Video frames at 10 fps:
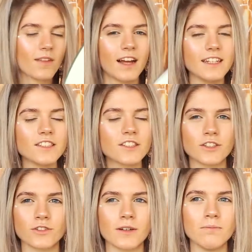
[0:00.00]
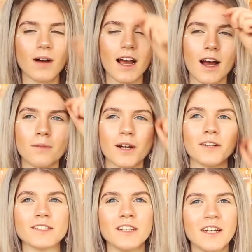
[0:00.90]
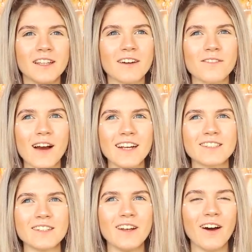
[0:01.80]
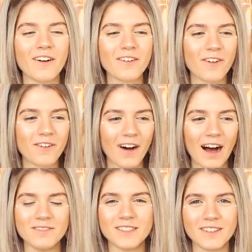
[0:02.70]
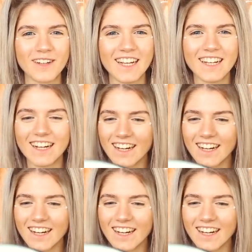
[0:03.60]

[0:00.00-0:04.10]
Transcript: I need to trim my eyebrows. They're way too long for what I'm doing.